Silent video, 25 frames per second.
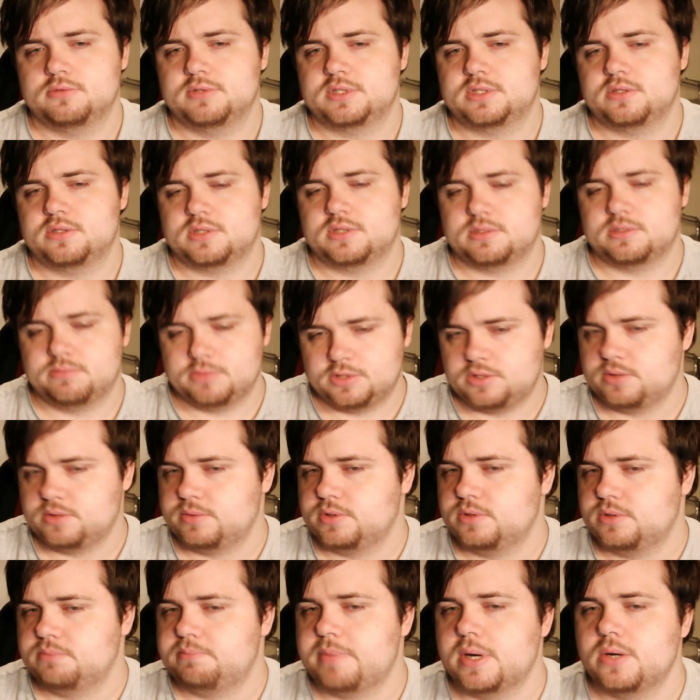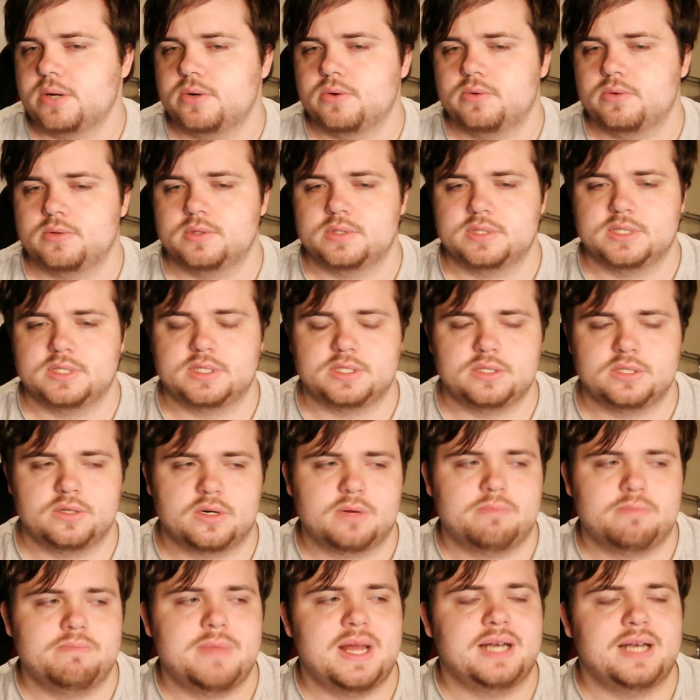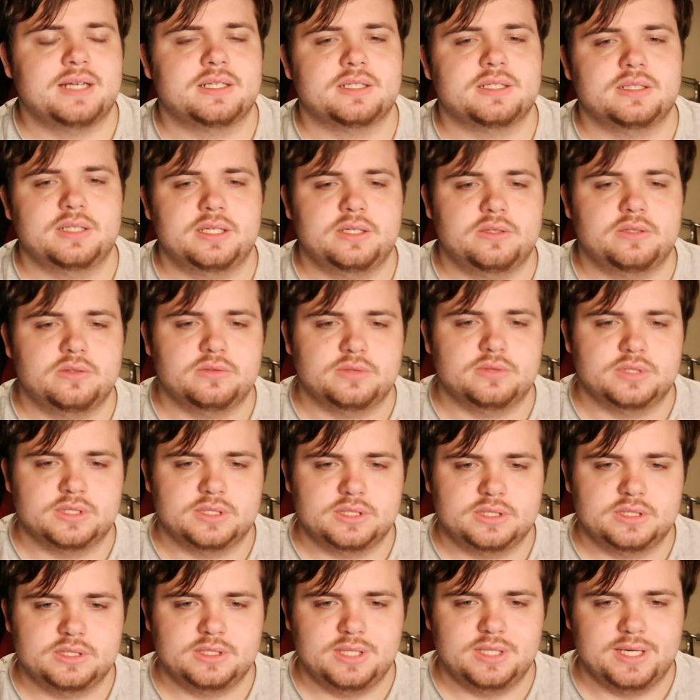it's not something to do with your bones, it's not a mental illness,